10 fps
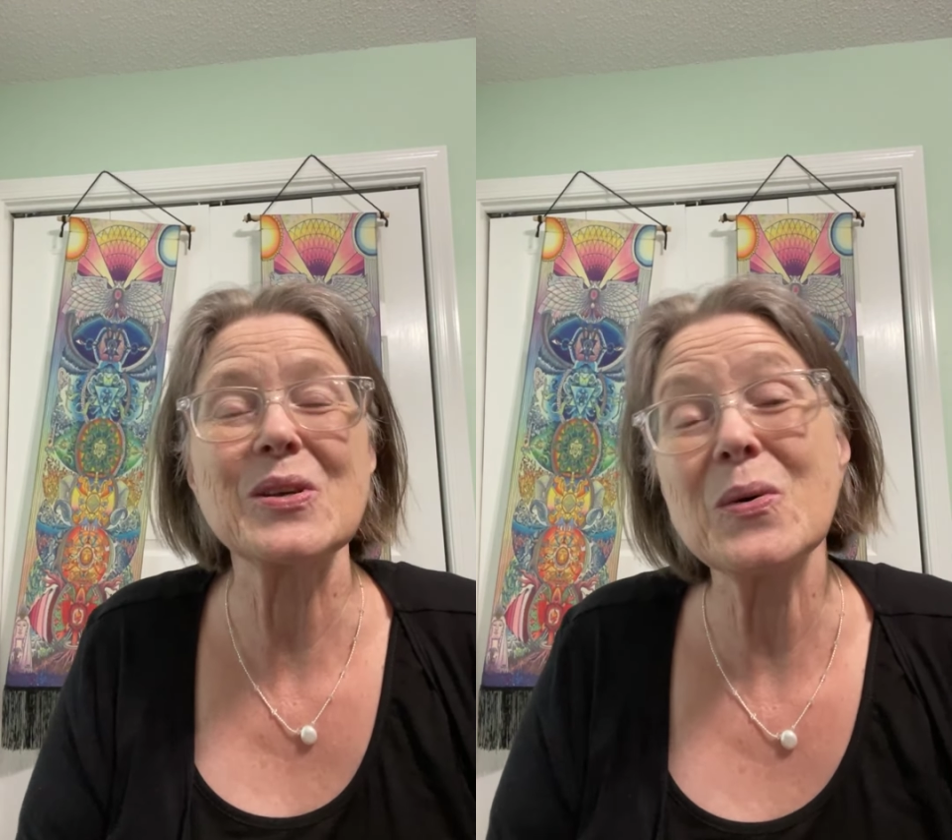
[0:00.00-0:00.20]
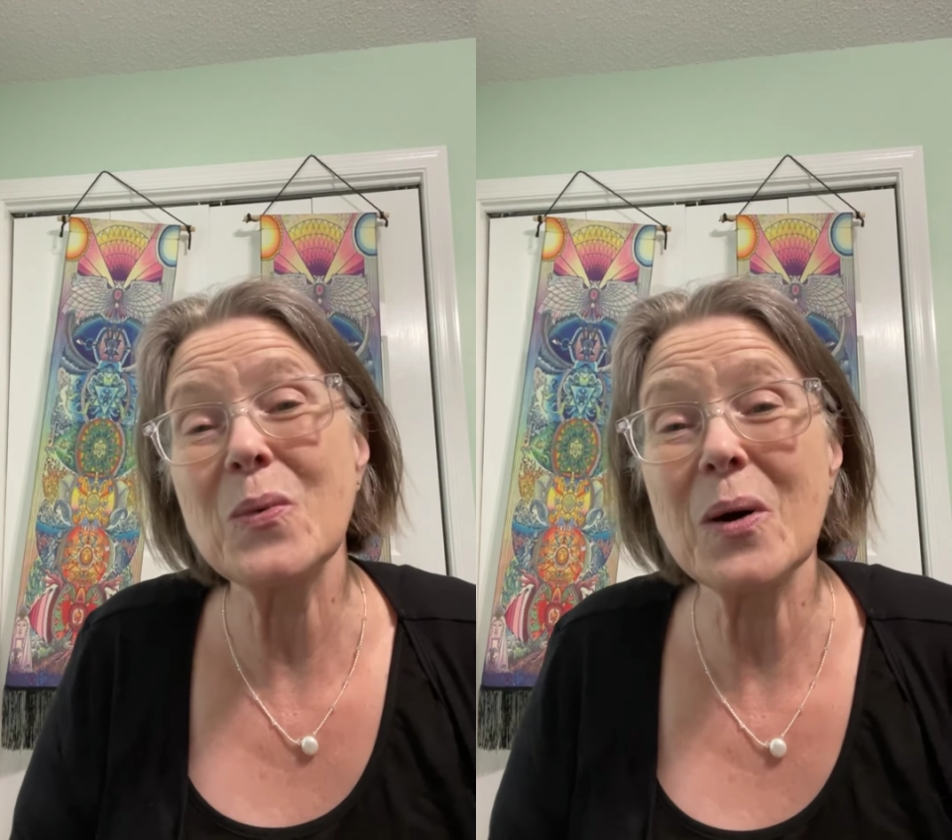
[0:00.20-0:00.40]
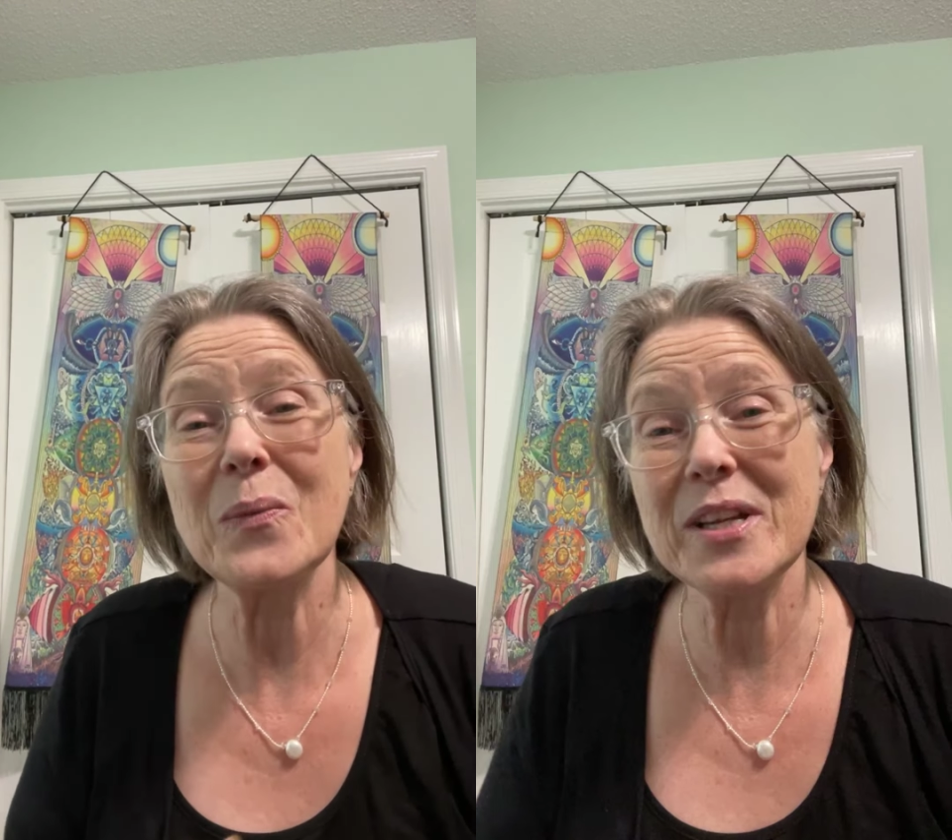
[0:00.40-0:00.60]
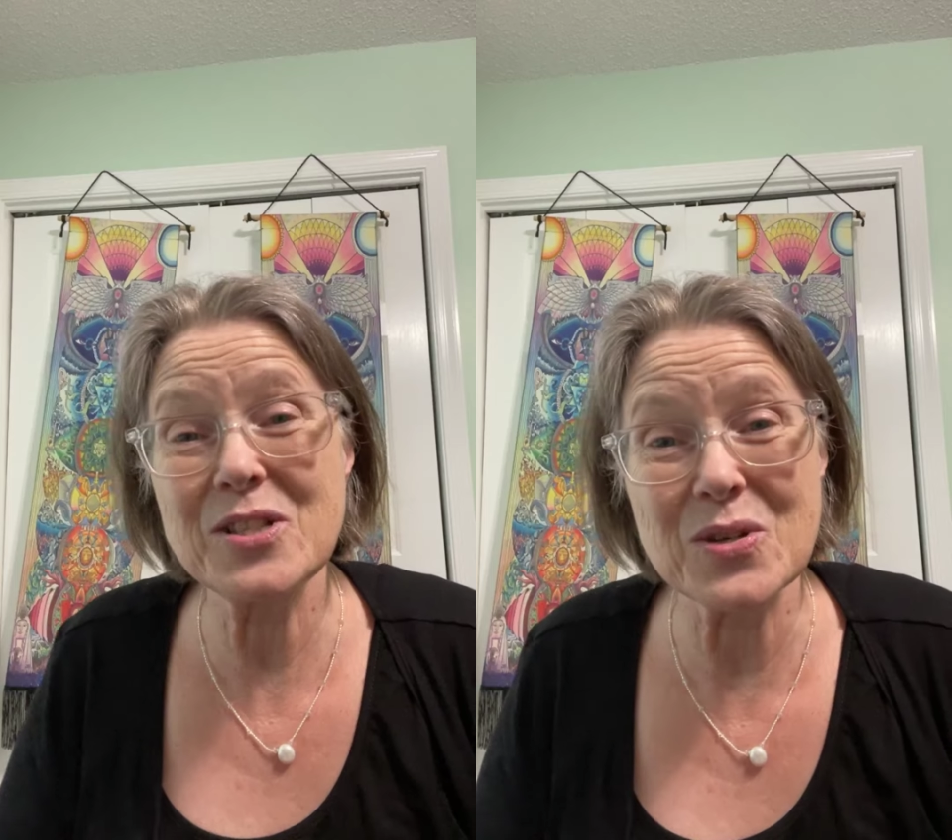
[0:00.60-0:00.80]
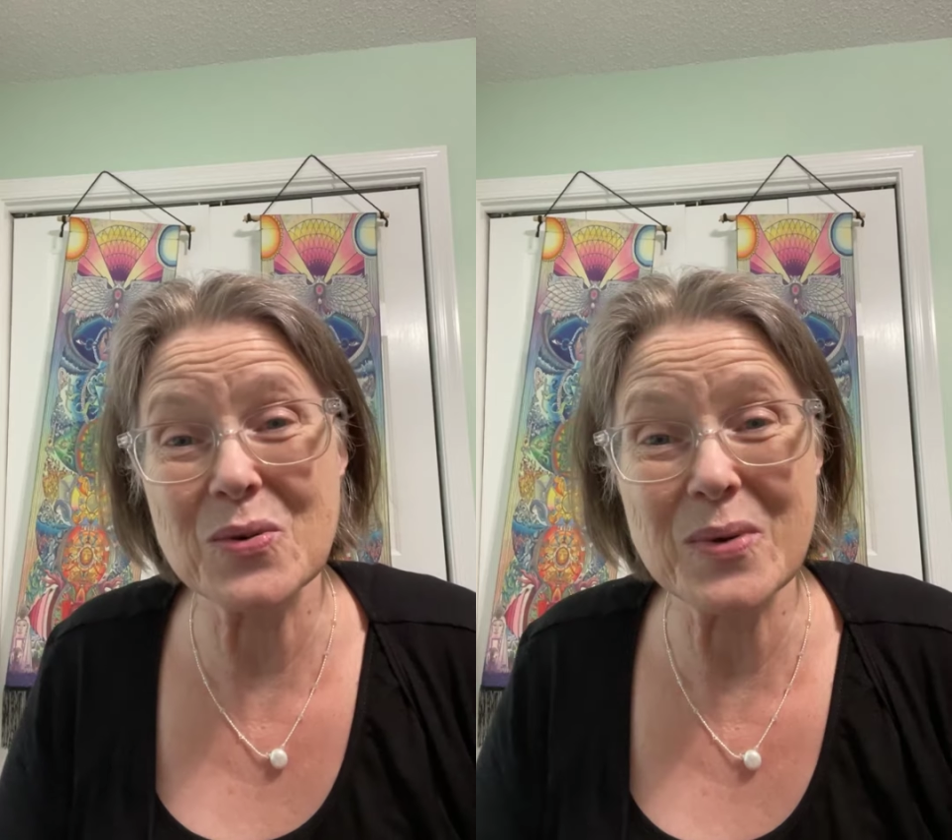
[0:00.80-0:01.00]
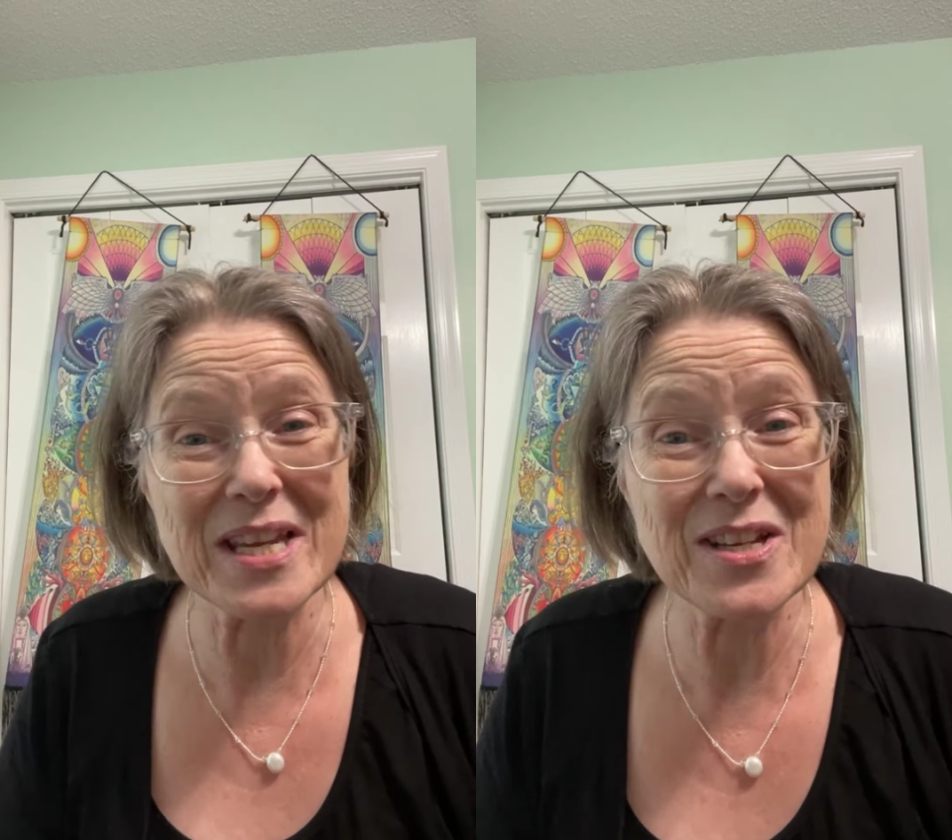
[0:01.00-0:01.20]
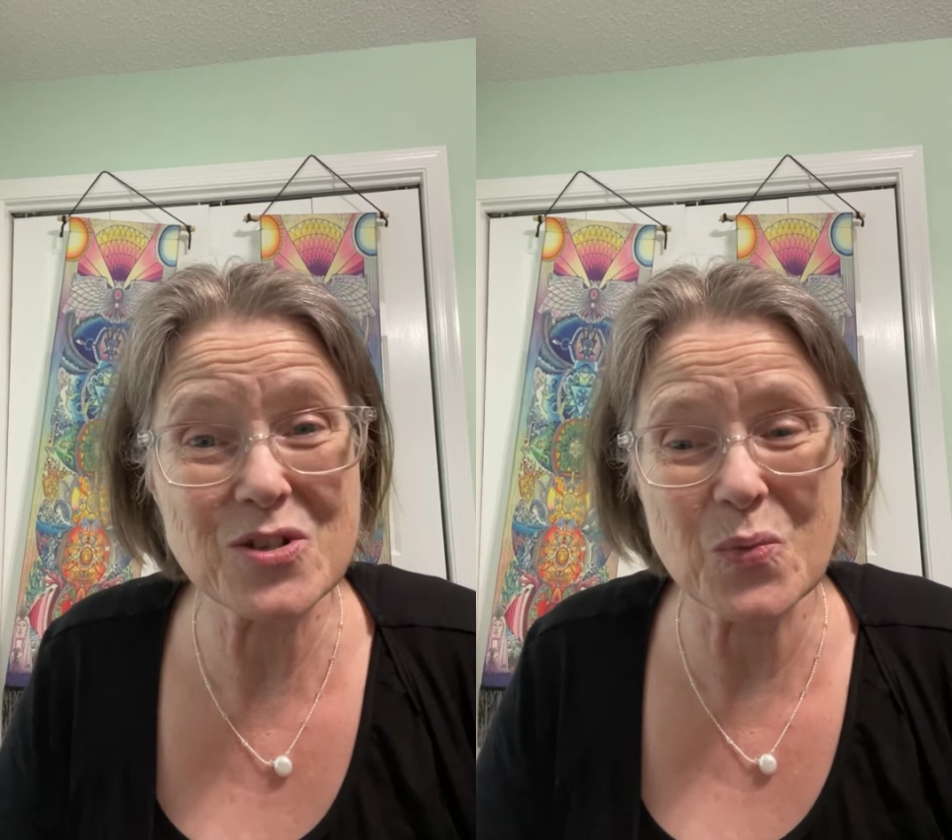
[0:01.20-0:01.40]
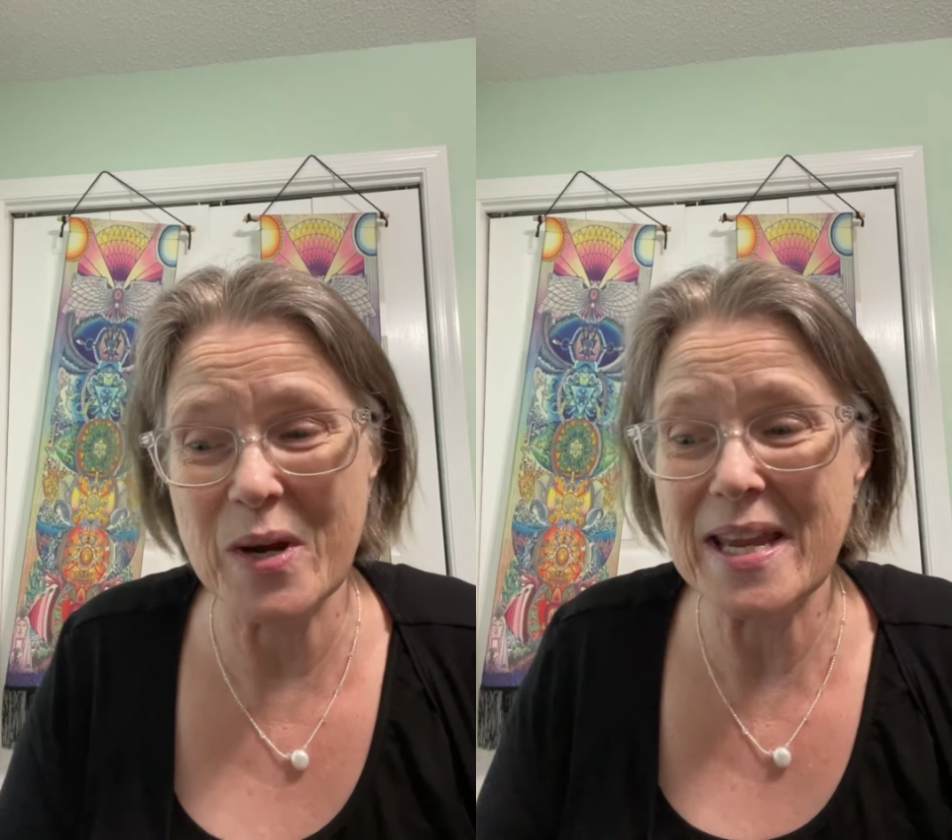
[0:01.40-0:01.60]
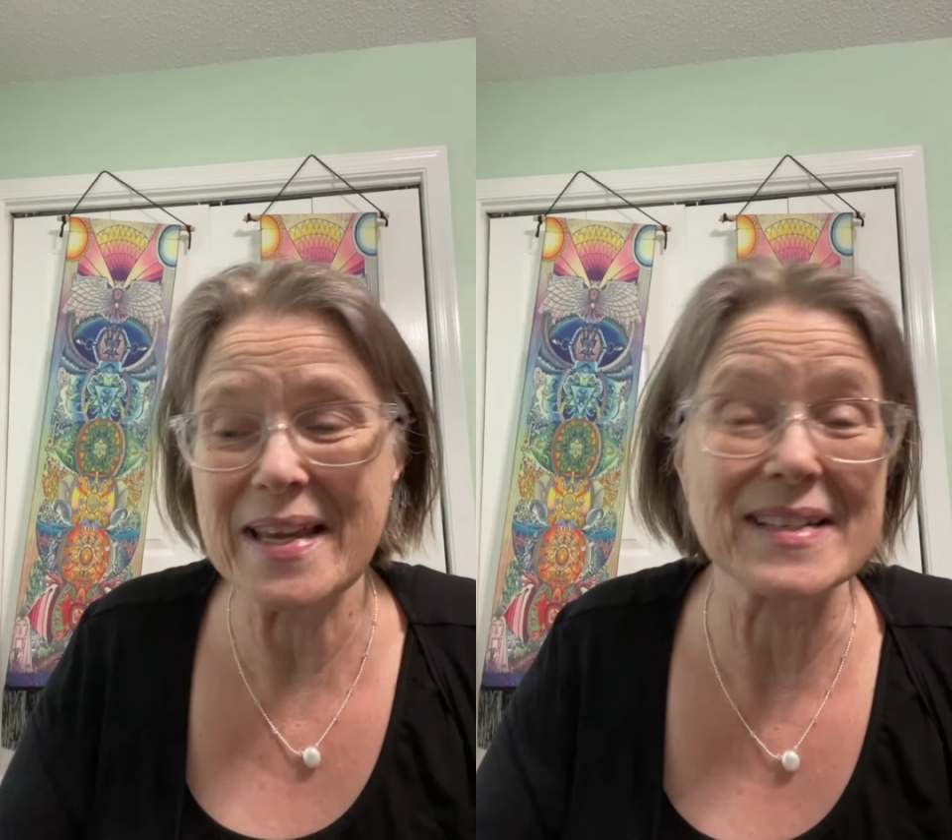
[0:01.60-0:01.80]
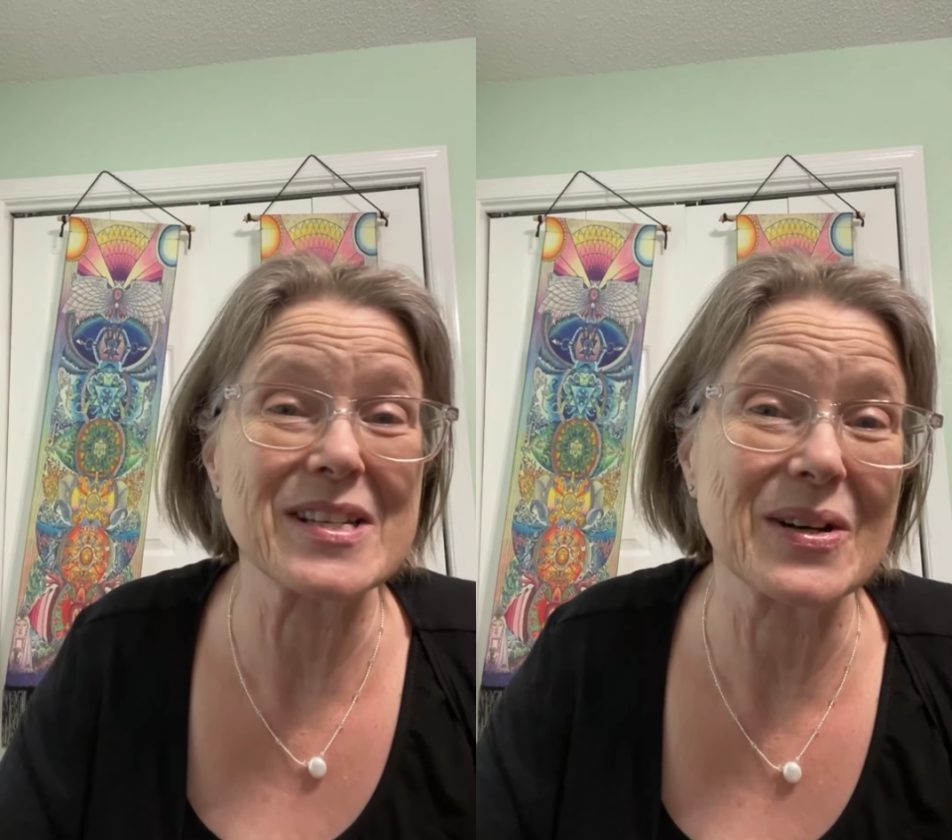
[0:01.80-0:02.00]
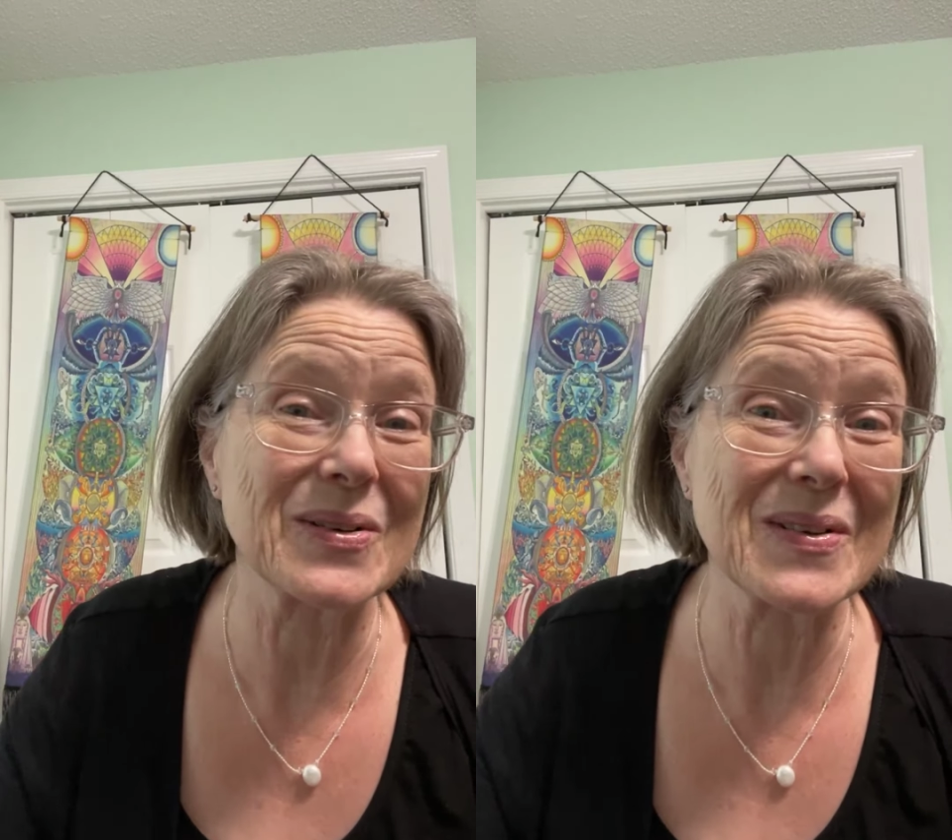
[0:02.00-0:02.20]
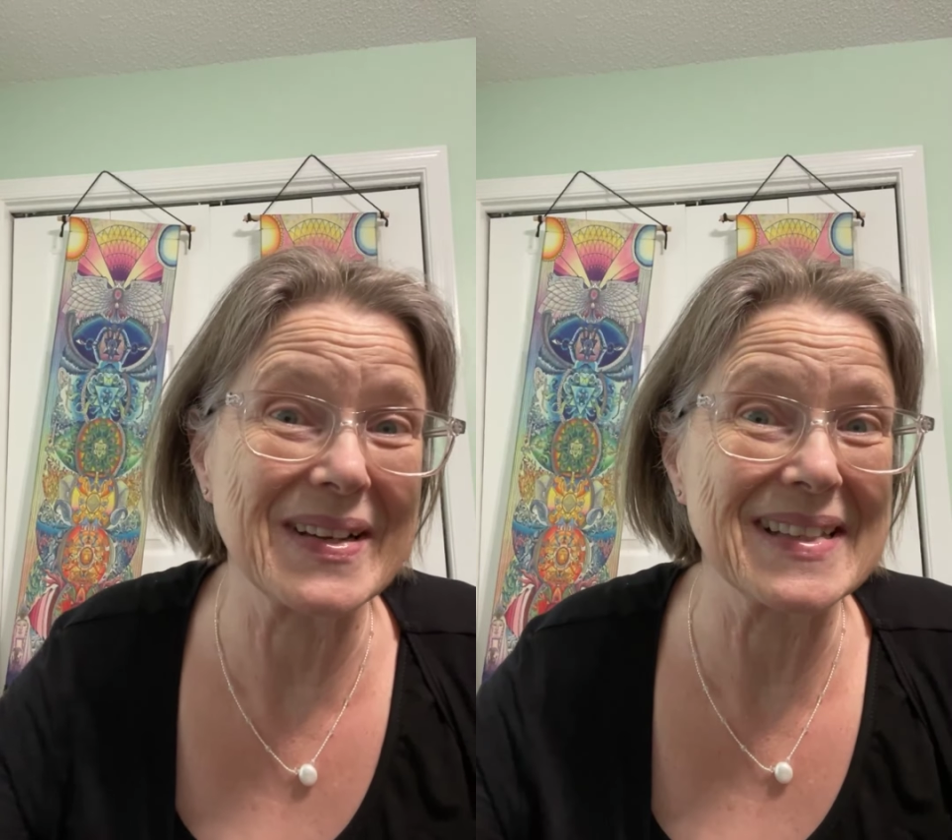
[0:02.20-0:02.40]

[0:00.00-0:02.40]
So what we do each week at Tarot